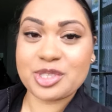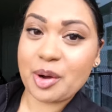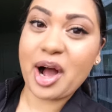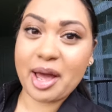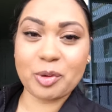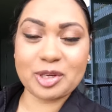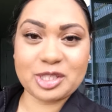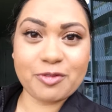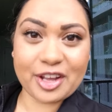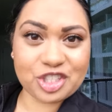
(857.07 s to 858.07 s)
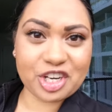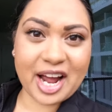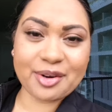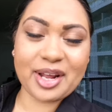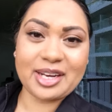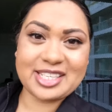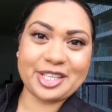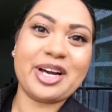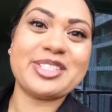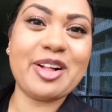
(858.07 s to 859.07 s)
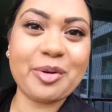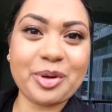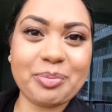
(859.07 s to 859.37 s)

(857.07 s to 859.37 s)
So I'm going to venture out and take you guys along